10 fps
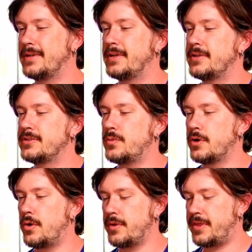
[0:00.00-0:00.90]
So we'll
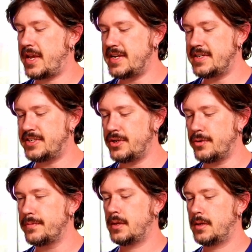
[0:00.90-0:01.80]
go with
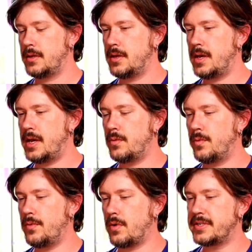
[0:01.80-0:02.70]
82, and
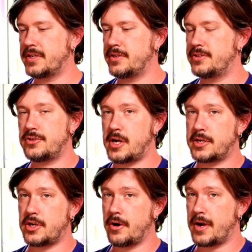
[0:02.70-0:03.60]
we want to
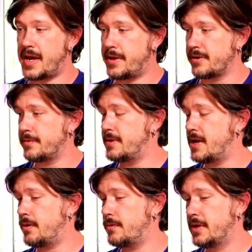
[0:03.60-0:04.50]
construct our header.
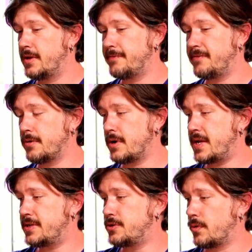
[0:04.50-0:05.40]
Now, for
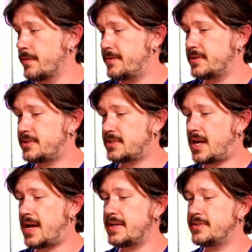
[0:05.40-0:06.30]
a door this
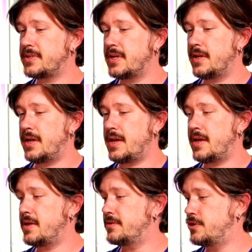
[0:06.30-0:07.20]
size,
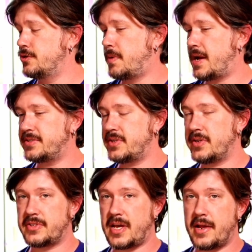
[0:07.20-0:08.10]
a
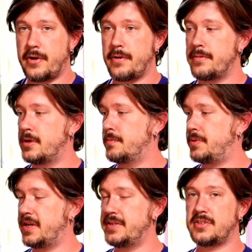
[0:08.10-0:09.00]
2x6 header
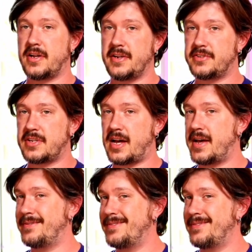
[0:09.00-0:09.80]
placed on its side